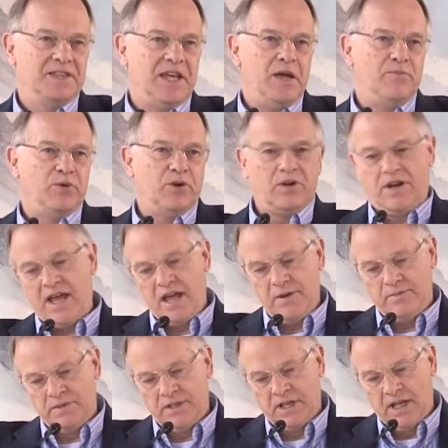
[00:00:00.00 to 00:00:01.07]
they
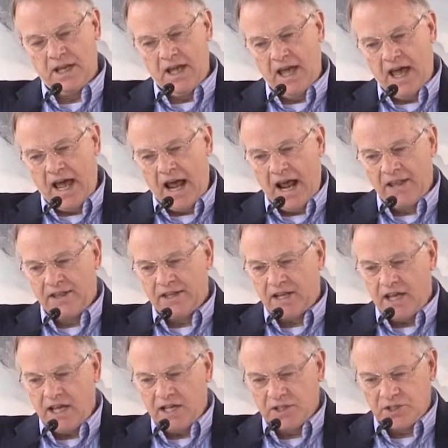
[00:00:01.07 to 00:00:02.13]
proclaimed and that
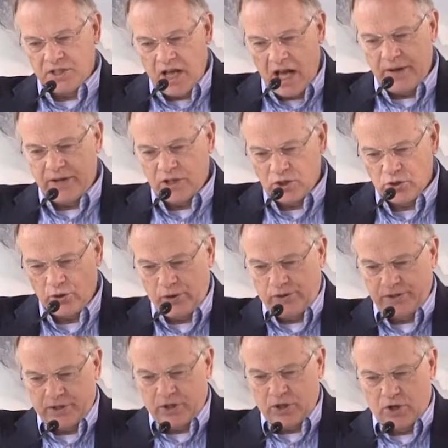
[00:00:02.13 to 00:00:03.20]
he is now
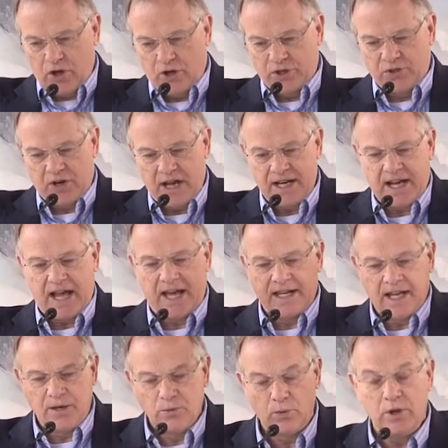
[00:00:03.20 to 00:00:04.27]
exalted at God's right
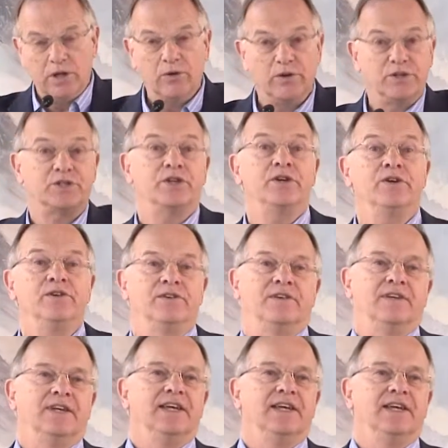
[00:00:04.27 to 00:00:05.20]
hand and will return